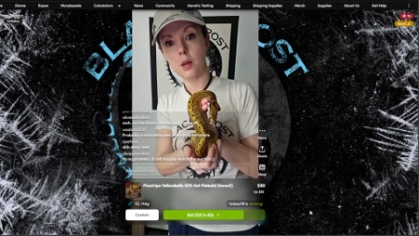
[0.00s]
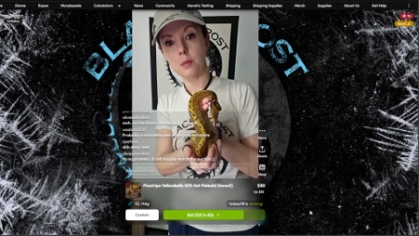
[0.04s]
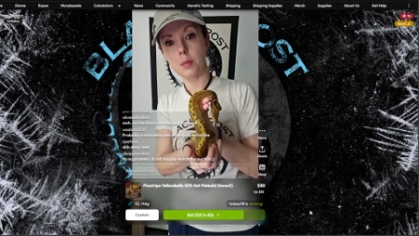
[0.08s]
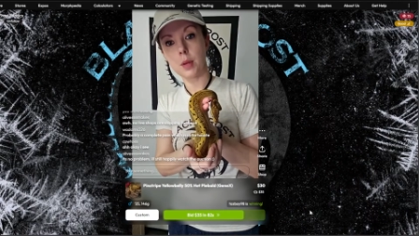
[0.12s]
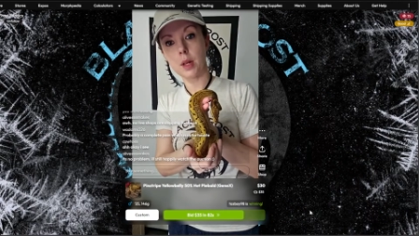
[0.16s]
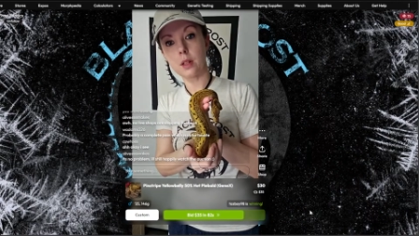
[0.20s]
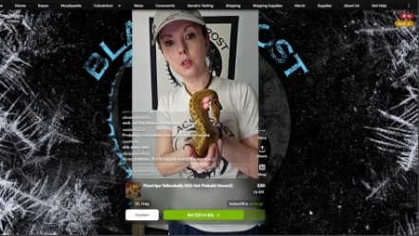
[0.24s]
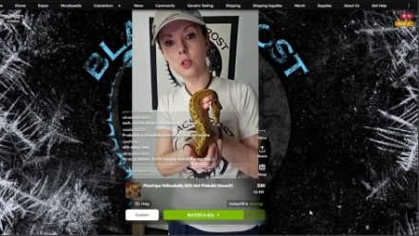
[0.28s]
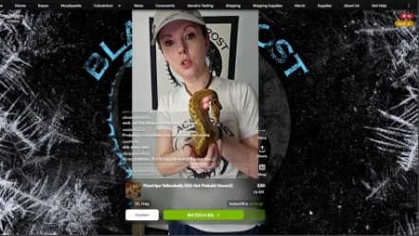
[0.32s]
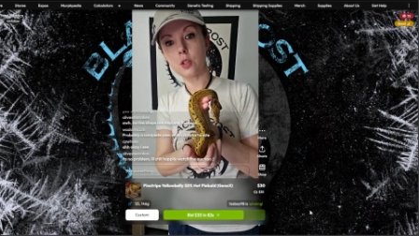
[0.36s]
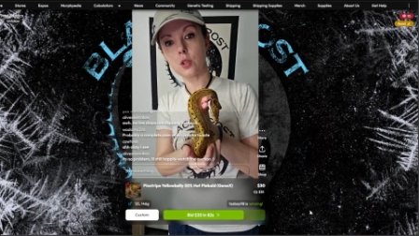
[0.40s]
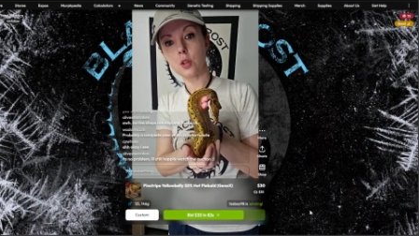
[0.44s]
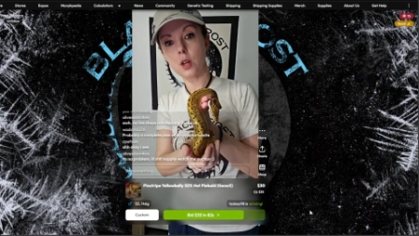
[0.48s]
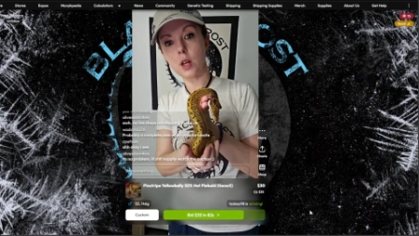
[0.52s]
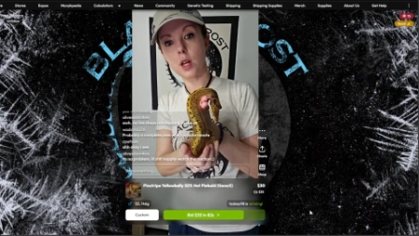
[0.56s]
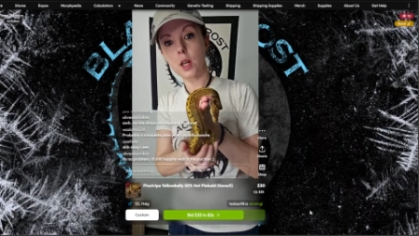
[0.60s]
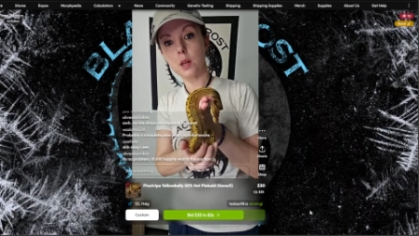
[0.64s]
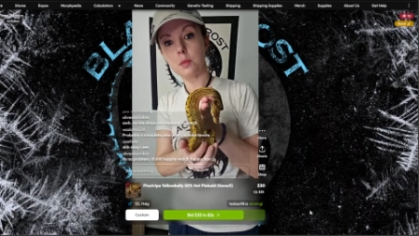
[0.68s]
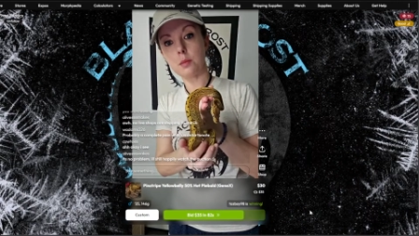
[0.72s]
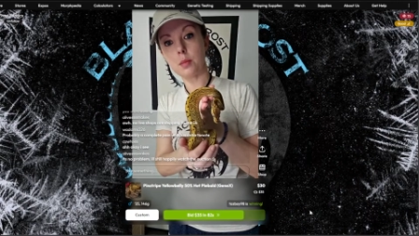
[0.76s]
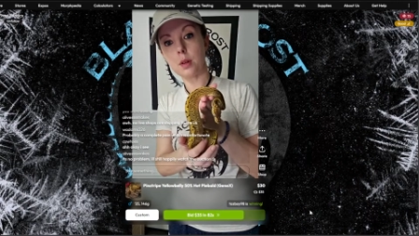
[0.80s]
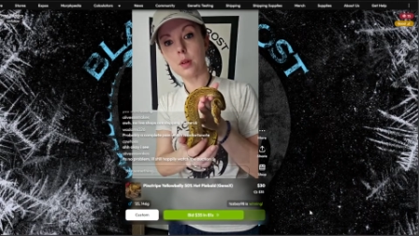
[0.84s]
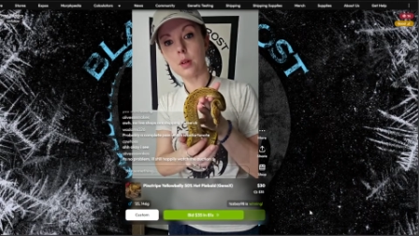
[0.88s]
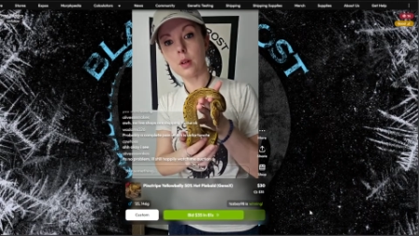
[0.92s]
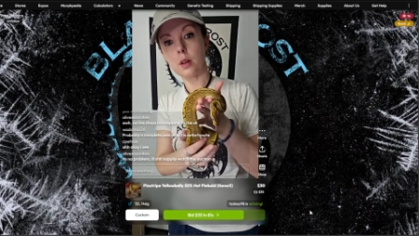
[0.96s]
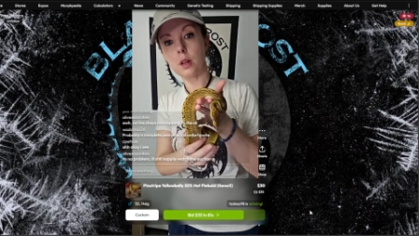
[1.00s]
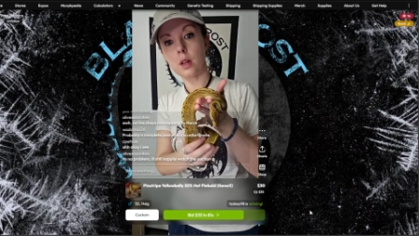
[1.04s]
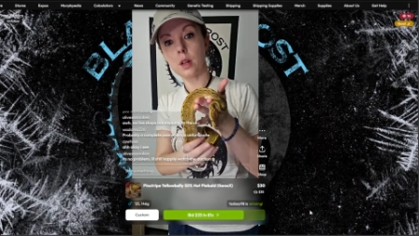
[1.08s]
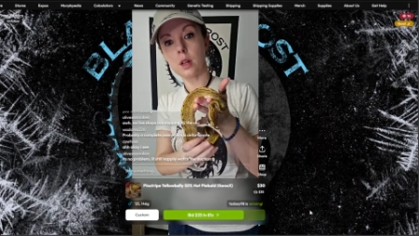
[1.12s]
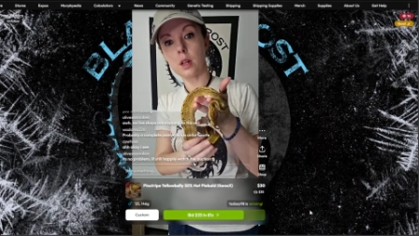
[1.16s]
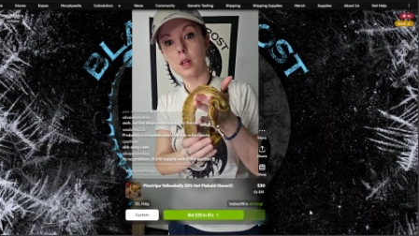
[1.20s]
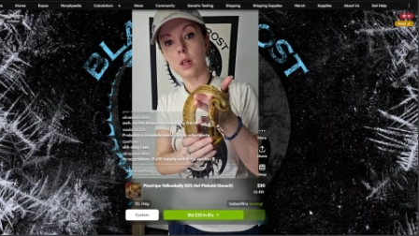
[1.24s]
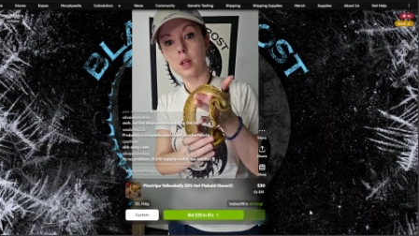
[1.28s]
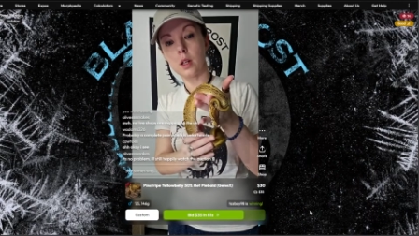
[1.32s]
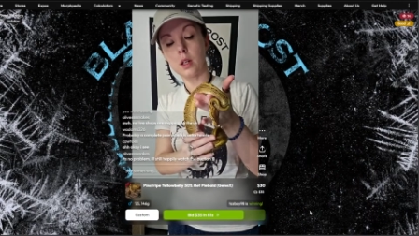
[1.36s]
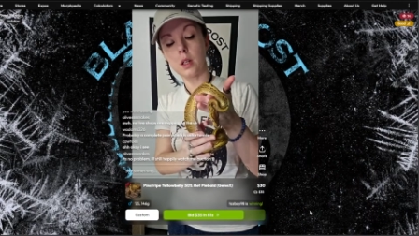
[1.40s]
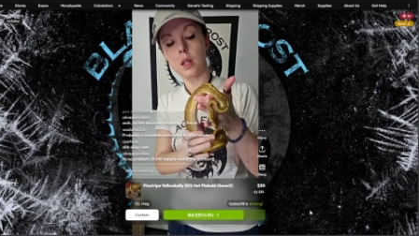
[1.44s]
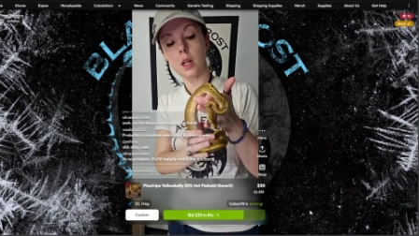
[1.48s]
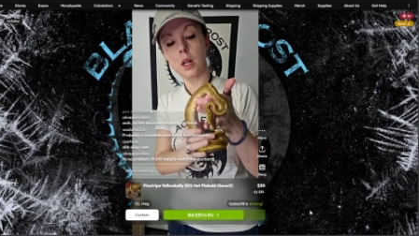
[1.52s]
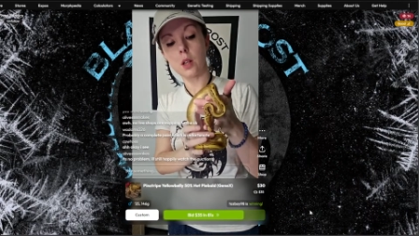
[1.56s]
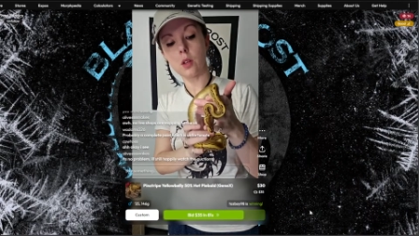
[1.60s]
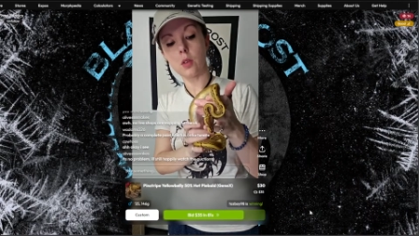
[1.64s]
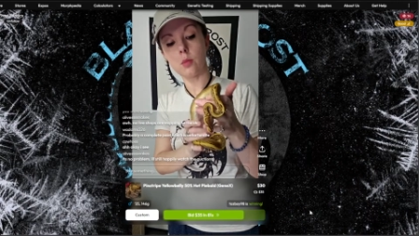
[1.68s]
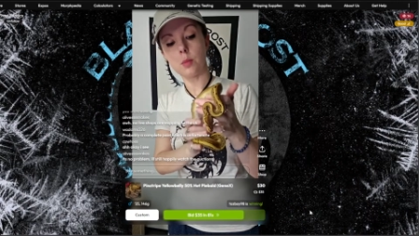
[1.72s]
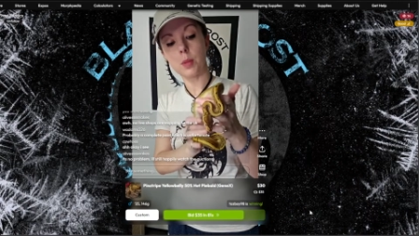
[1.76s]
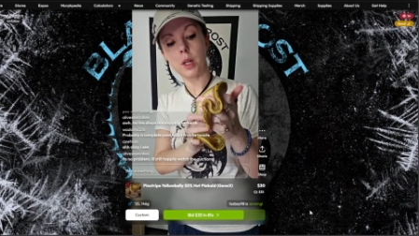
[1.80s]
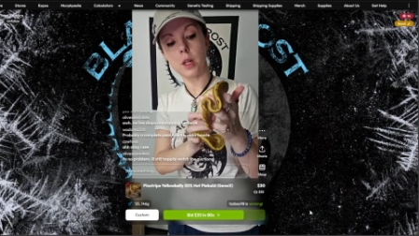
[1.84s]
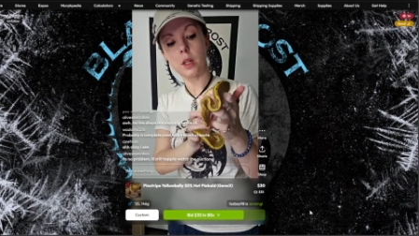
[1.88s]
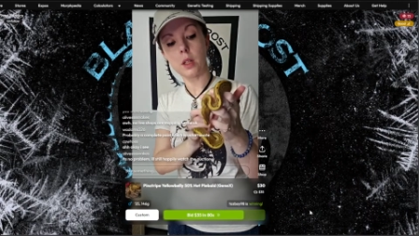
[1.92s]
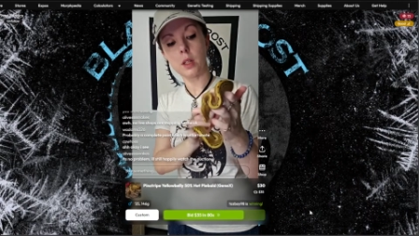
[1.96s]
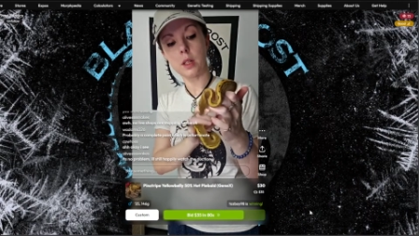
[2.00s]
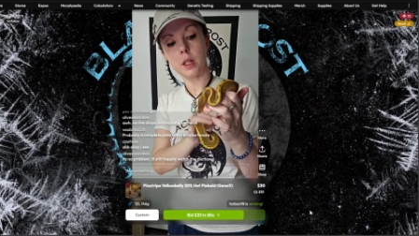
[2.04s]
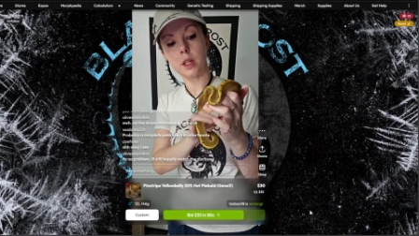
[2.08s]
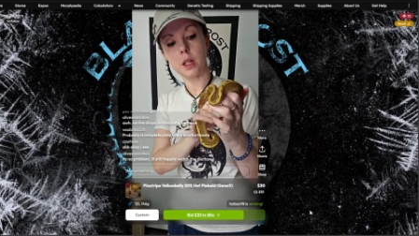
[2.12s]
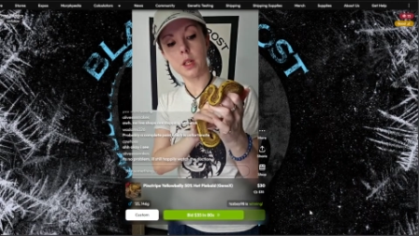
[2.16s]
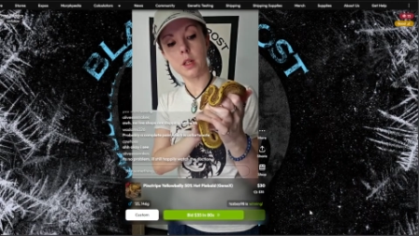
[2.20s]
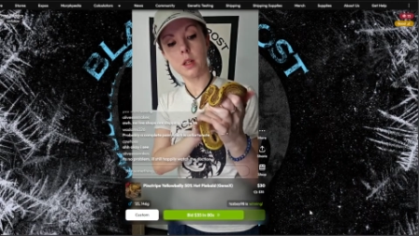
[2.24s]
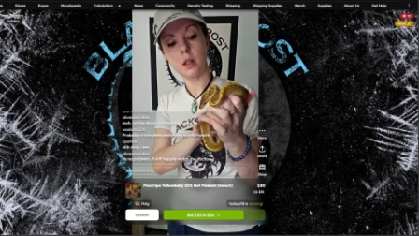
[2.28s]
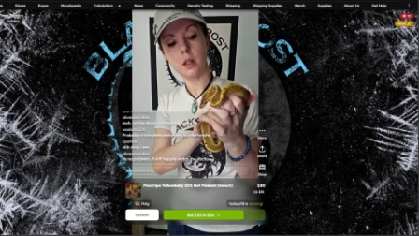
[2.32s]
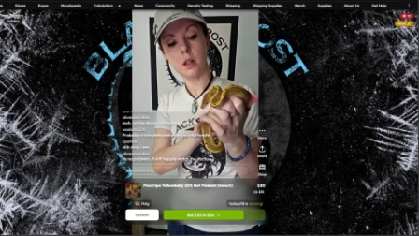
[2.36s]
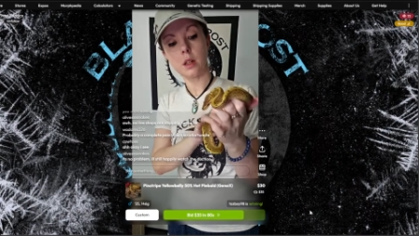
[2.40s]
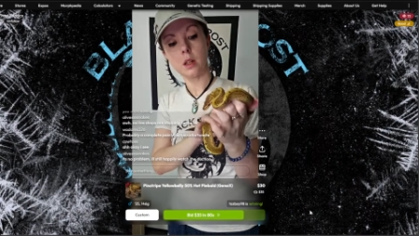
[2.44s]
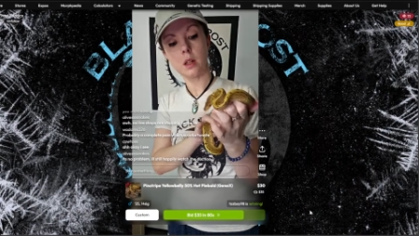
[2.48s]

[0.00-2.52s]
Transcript: pinstripe, yellow belly,